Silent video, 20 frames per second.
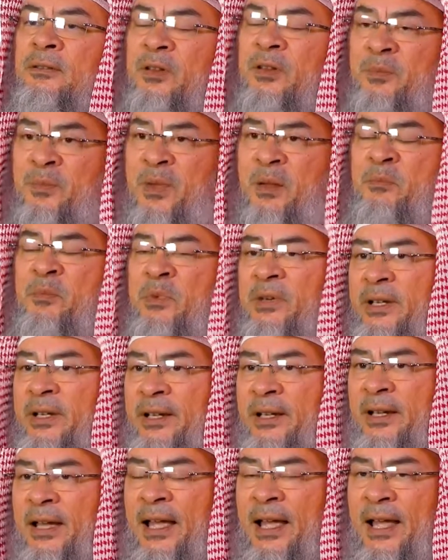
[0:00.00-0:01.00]

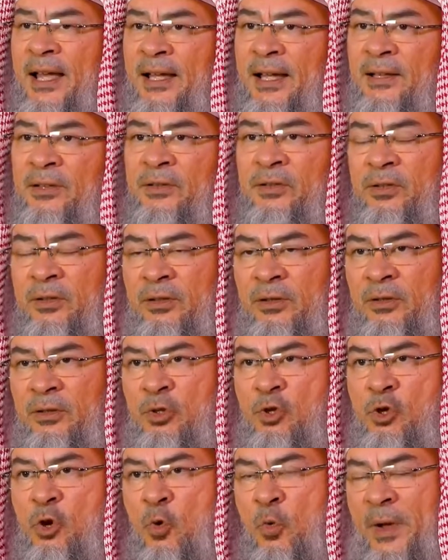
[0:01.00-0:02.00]
remembering and
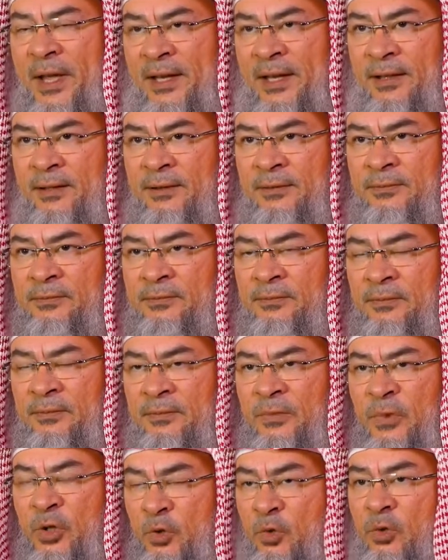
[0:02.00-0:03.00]
knowing
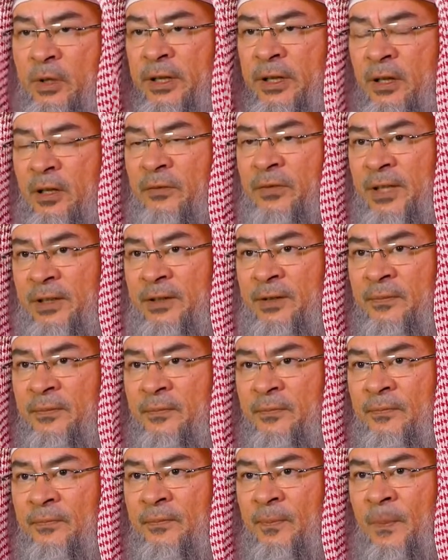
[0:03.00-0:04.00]
the ruling of it,
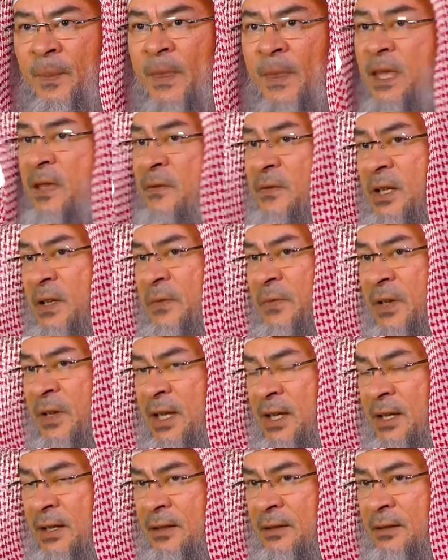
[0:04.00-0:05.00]
even if
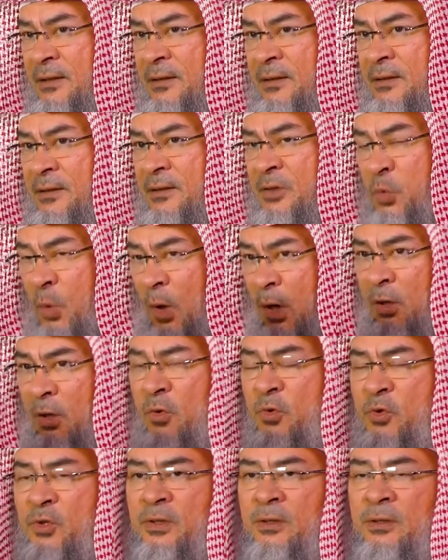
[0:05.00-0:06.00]
he
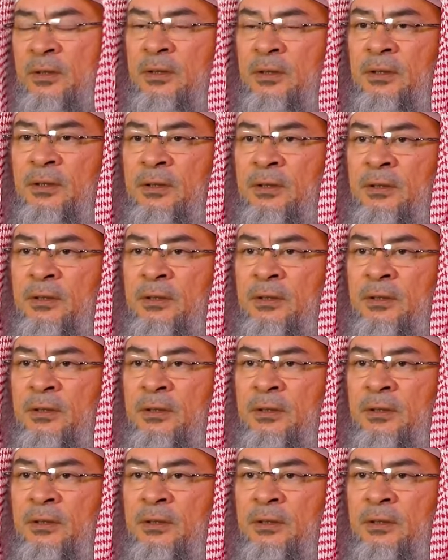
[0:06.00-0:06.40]
swallows